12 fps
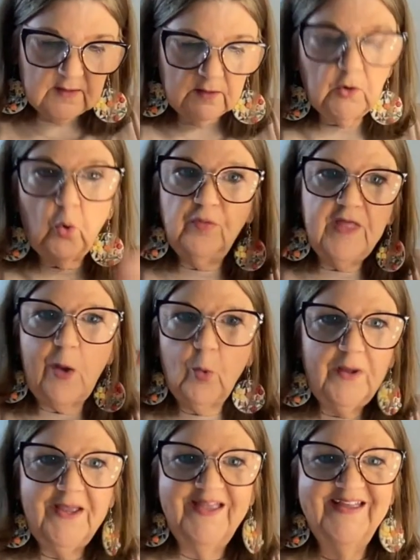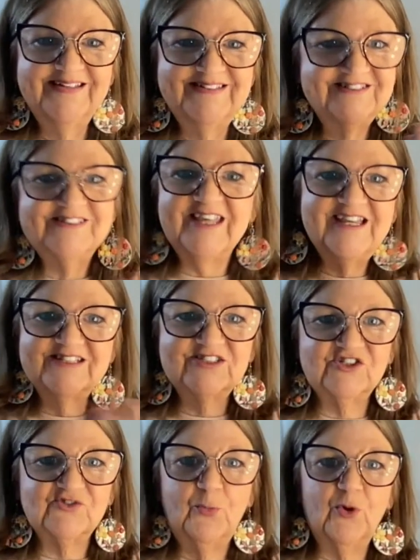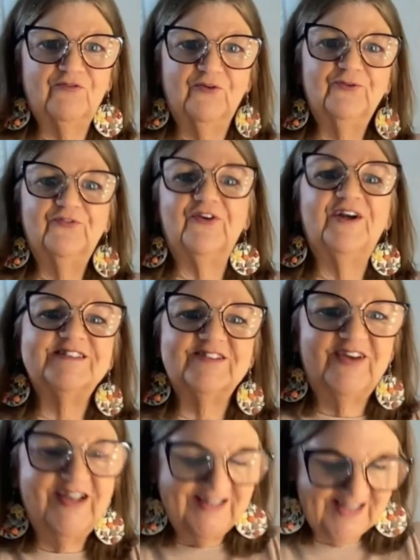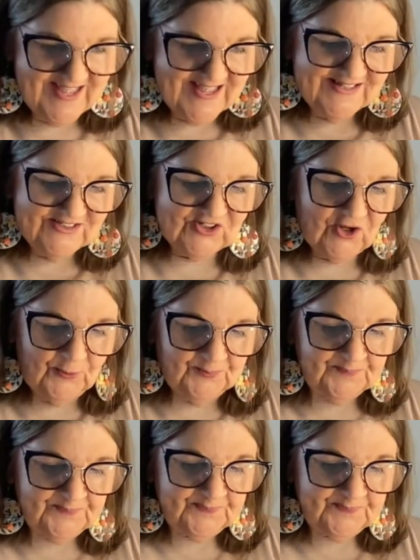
go that way. It's just like it's just more food for us, right? So